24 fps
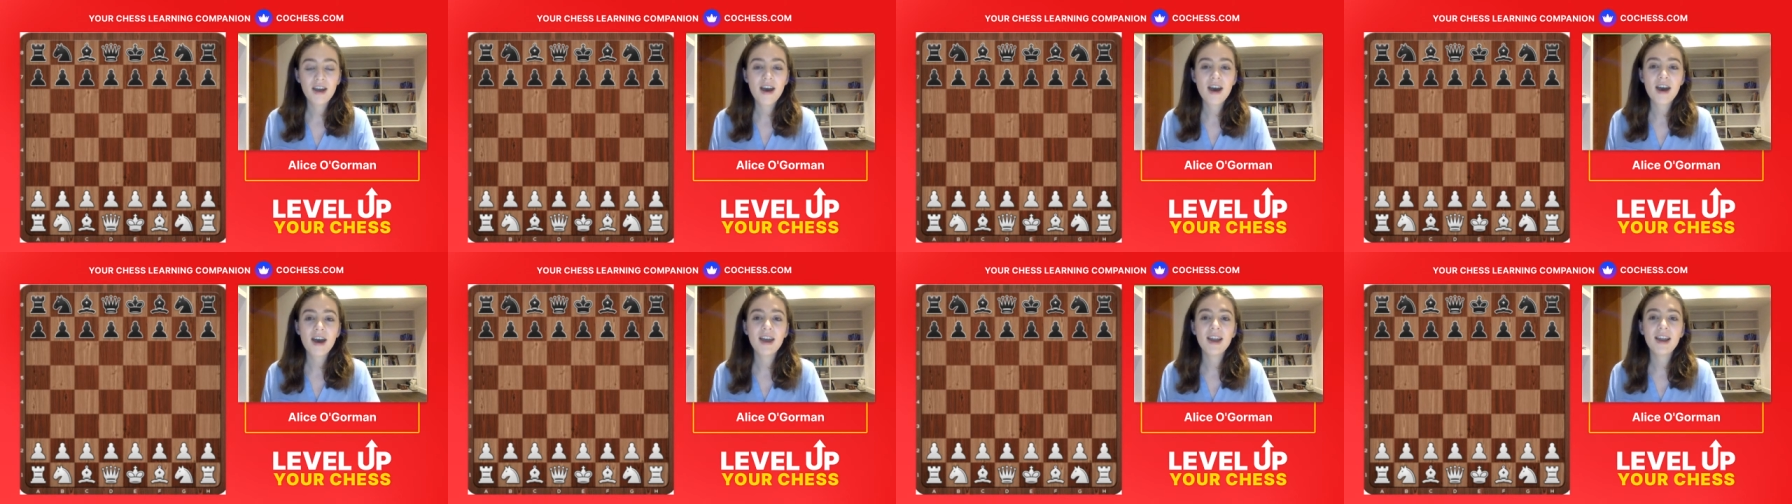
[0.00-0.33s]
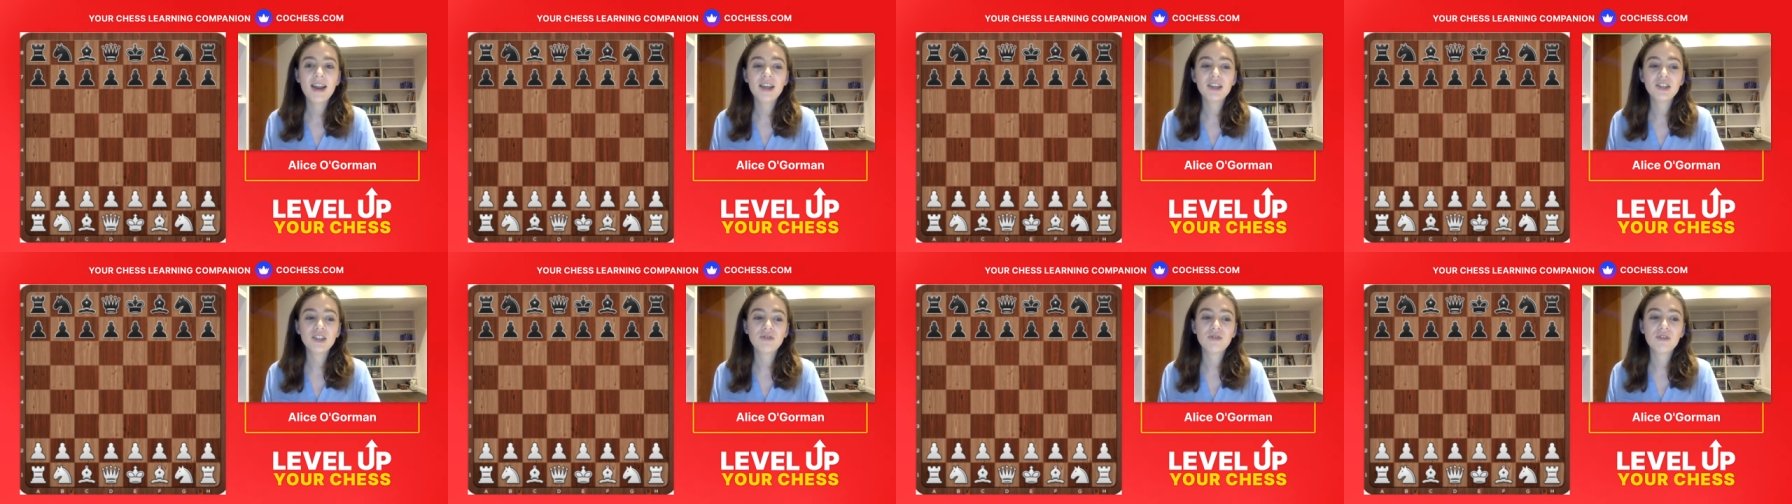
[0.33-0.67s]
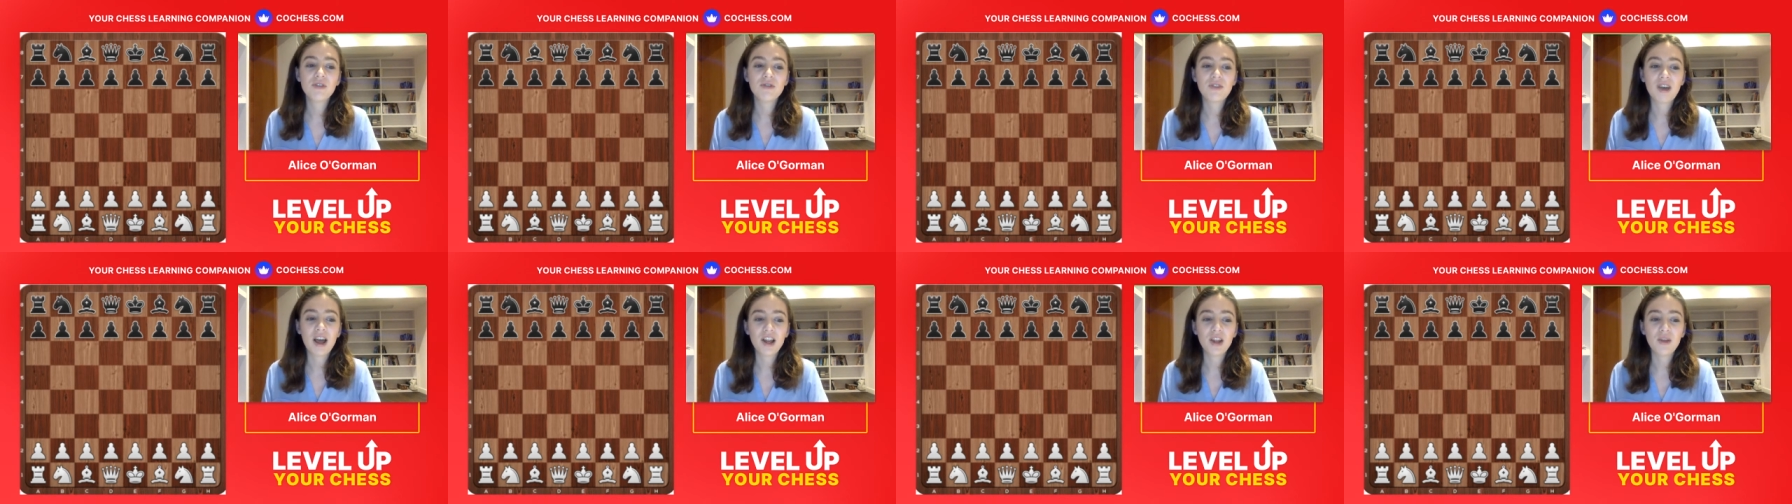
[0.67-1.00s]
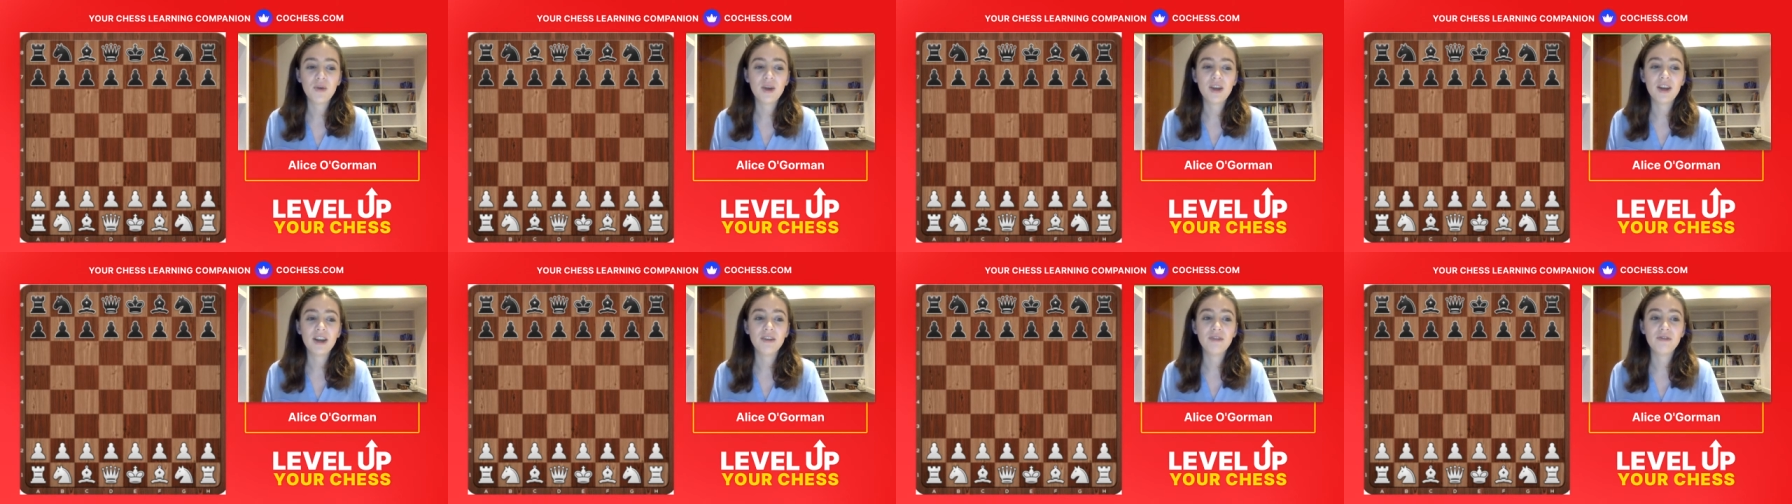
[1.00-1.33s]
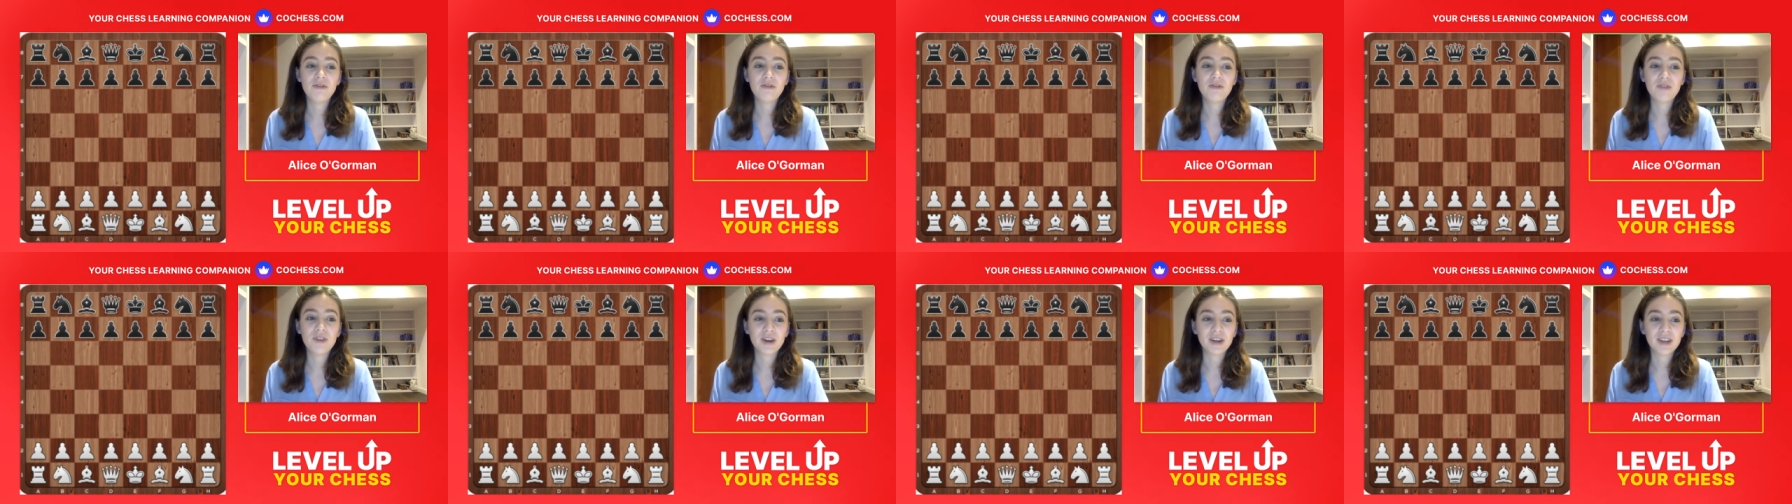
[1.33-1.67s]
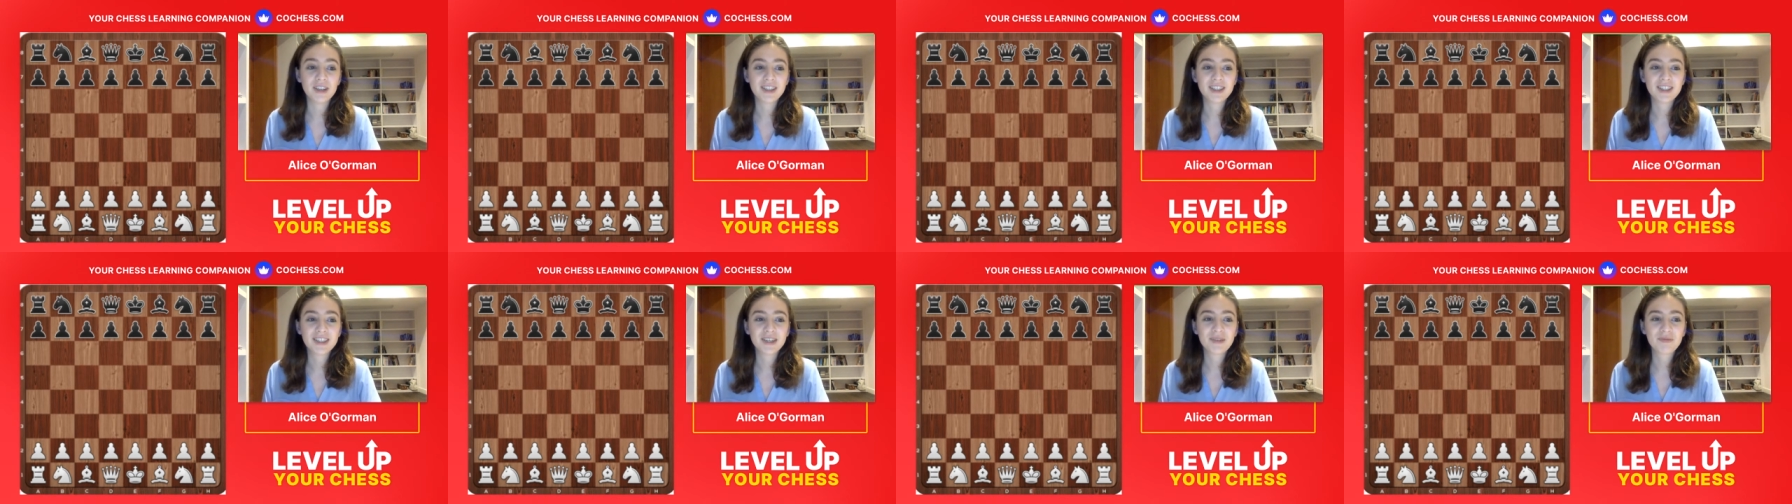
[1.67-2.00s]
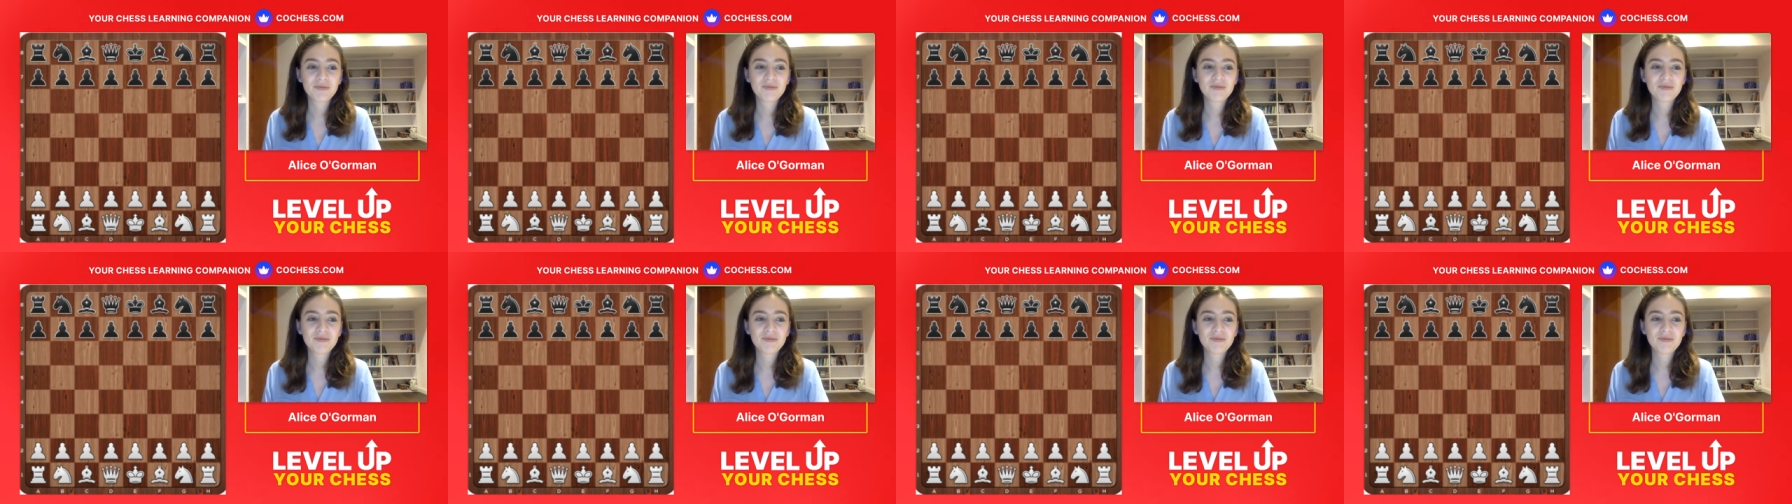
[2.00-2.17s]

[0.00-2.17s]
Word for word: unless you've evaluated it first.